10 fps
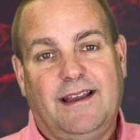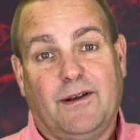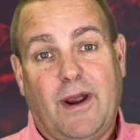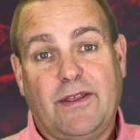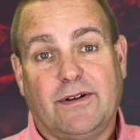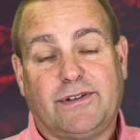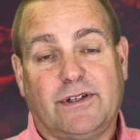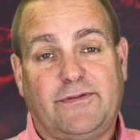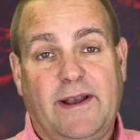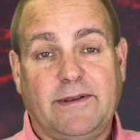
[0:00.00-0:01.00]
Well, hey there,
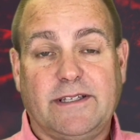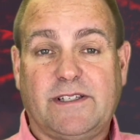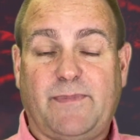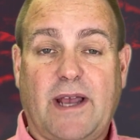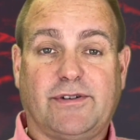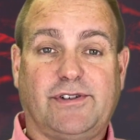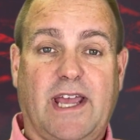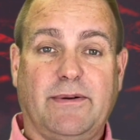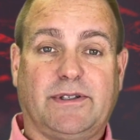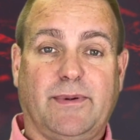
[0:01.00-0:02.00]
church family. This is Pastor
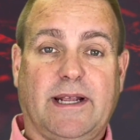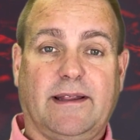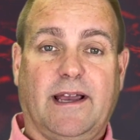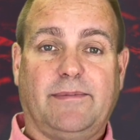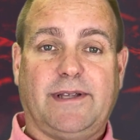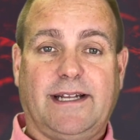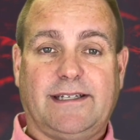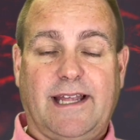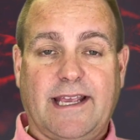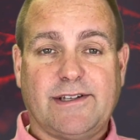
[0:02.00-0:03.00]
Jay with the weekly update.
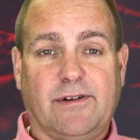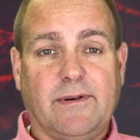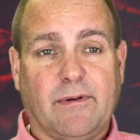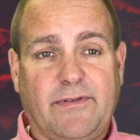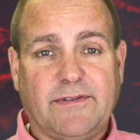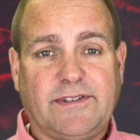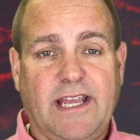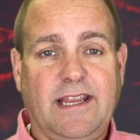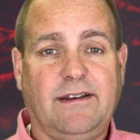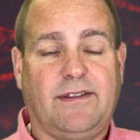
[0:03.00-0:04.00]
Today is November
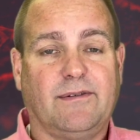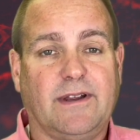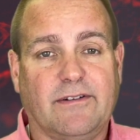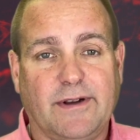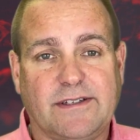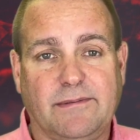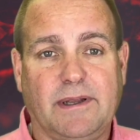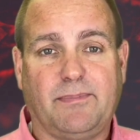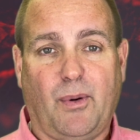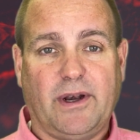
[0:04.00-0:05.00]
15th, and we have reached the
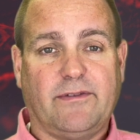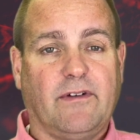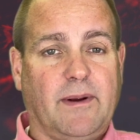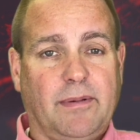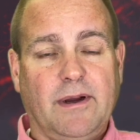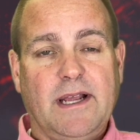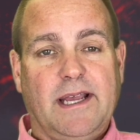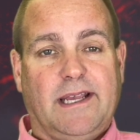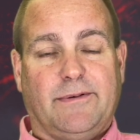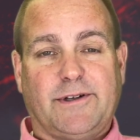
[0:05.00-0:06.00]
midpoint of November,
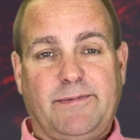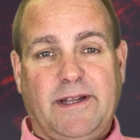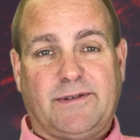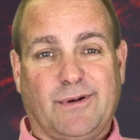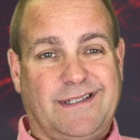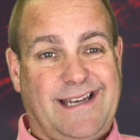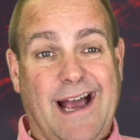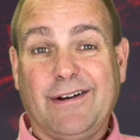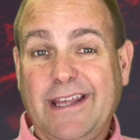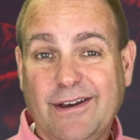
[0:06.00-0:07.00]
which means we're
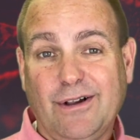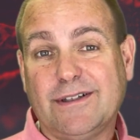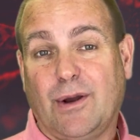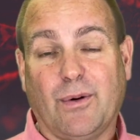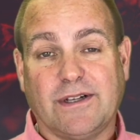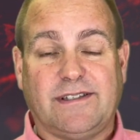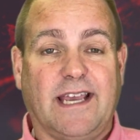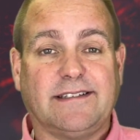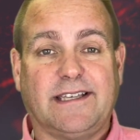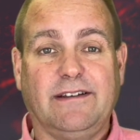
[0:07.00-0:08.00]
downhill towards
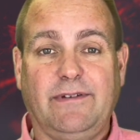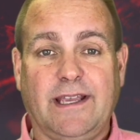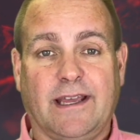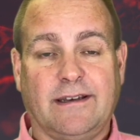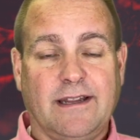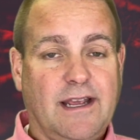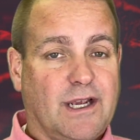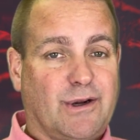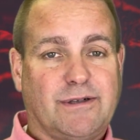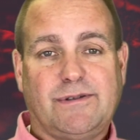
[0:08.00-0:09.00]
Thanksgiving, and
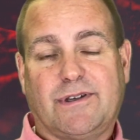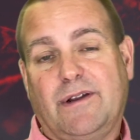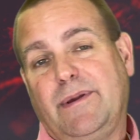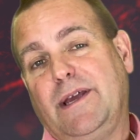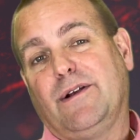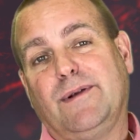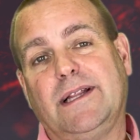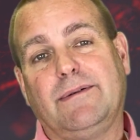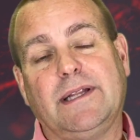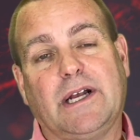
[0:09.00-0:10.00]
Christmas is going to be here
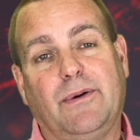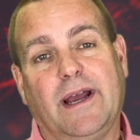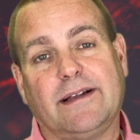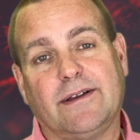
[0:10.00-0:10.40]
really, really quick.